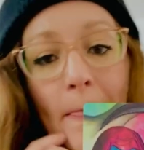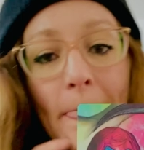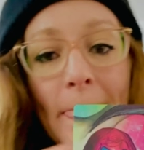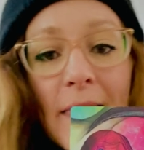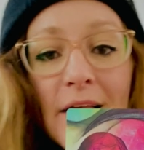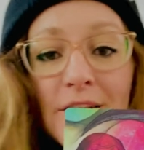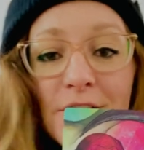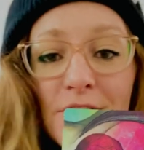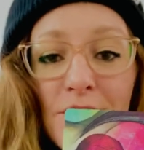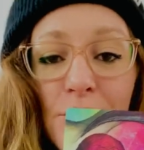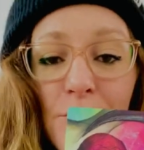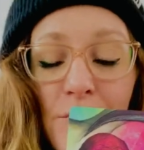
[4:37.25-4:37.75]

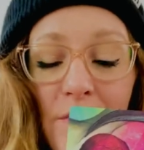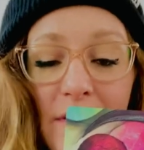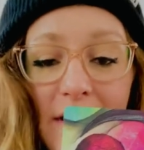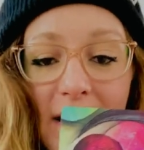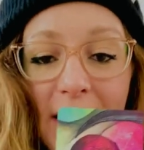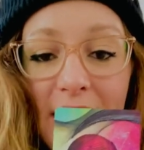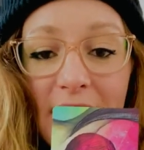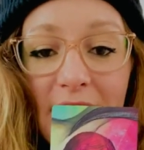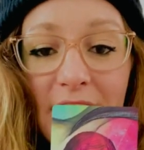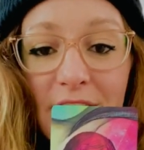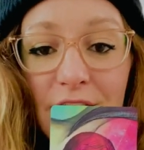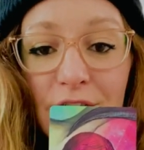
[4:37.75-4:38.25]
And so what
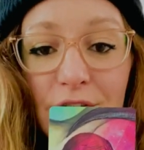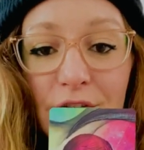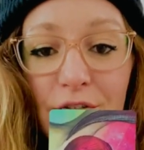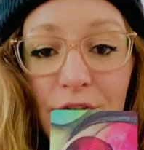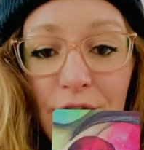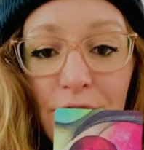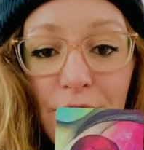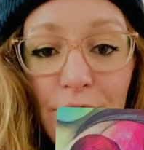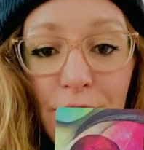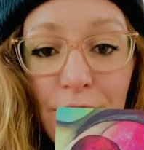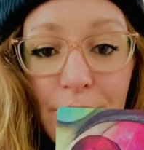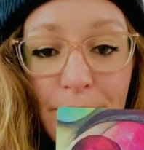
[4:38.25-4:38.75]
I can
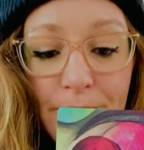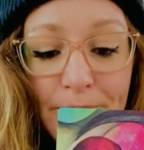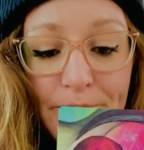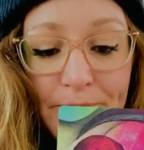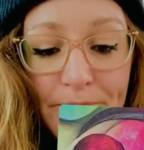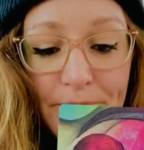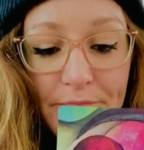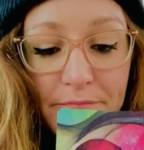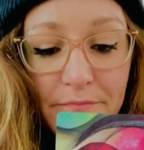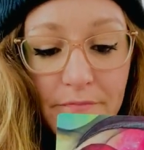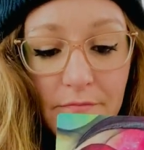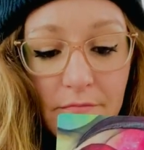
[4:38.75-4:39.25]
do
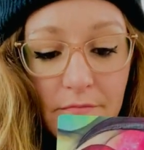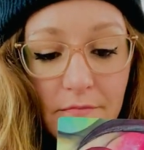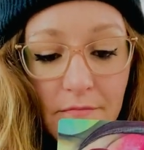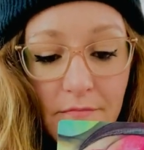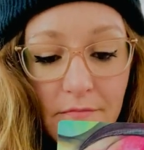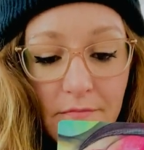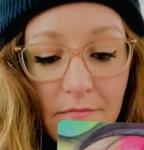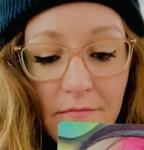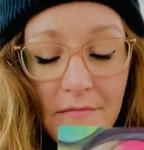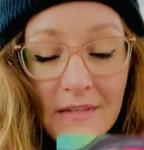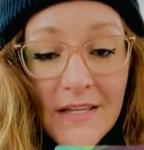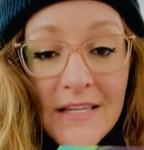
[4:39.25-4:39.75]

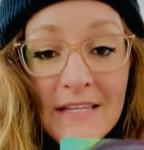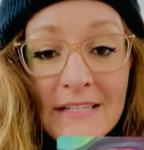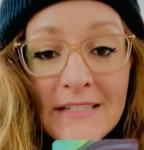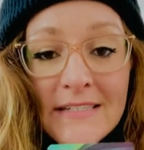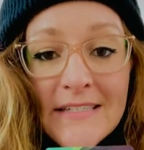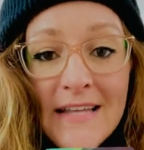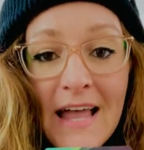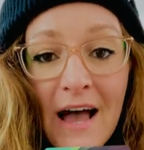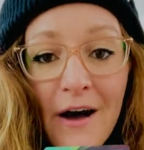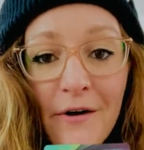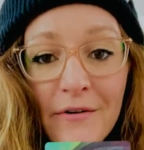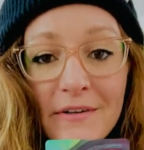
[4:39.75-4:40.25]
is
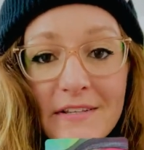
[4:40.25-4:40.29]
now,